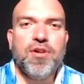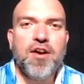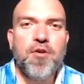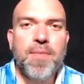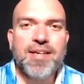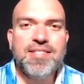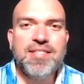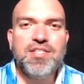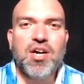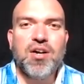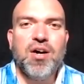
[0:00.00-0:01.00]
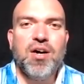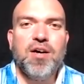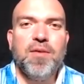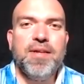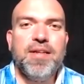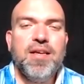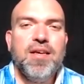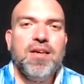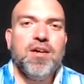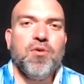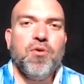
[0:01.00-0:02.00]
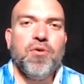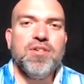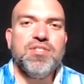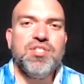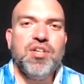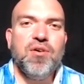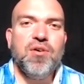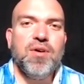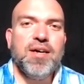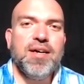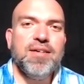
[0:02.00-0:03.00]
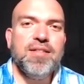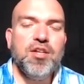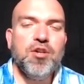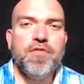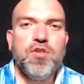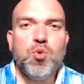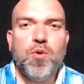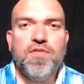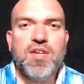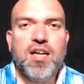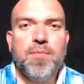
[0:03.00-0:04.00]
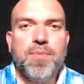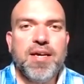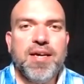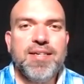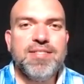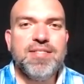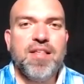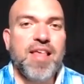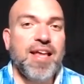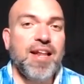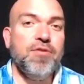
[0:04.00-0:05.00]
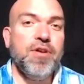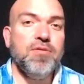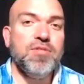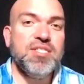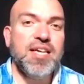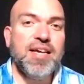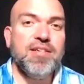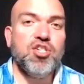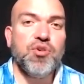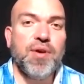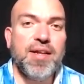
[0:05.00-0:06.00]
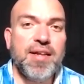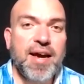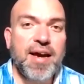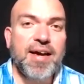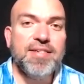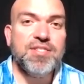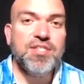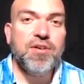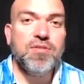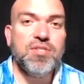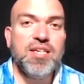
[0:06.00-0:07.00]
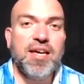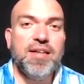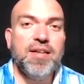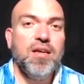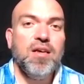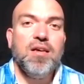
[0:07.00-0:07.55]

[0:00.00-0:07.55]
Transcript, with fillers: on Iron Magazine dot com and, of course, you know, uh, the interviews we've done, because they don't know Stan to train guys. You know, Stan,